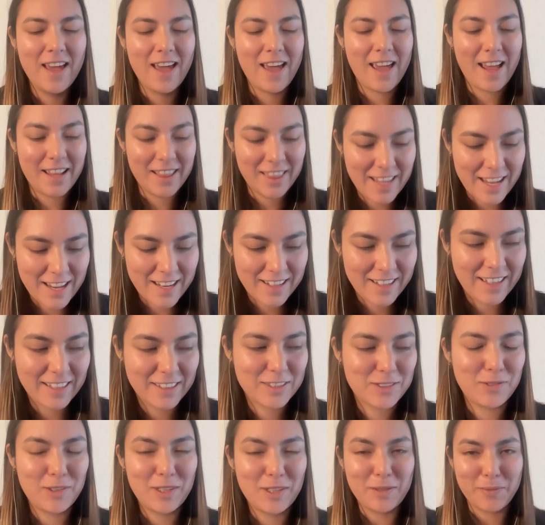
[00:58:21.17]
And then
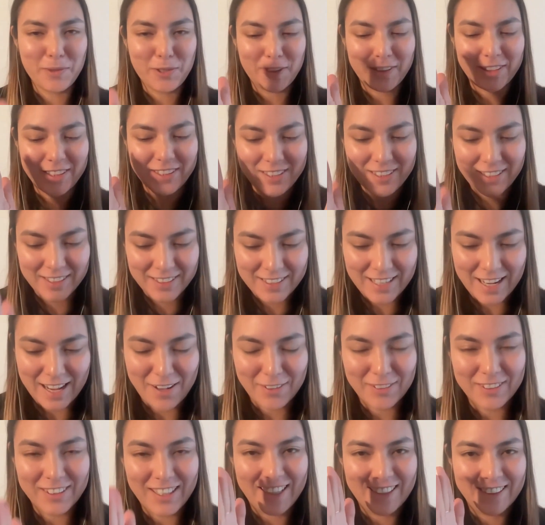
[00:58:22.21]
next week I'm going to sit
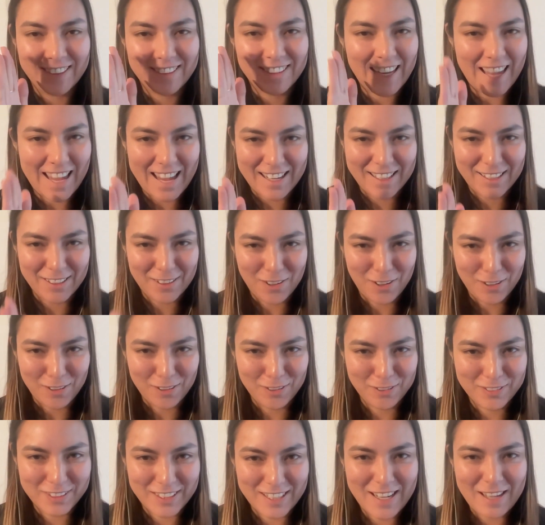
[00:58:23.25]
down and edit all
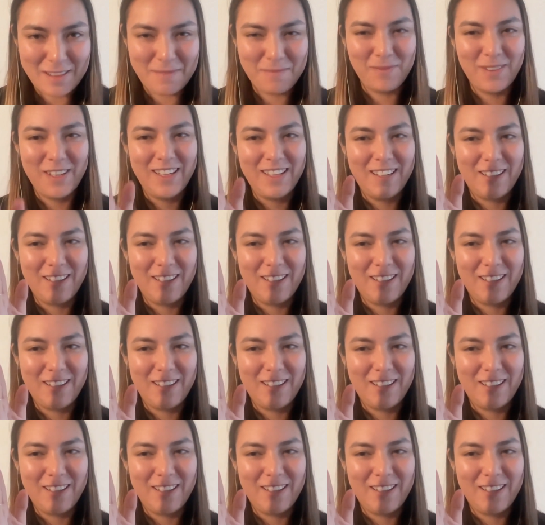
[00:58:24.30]
of them,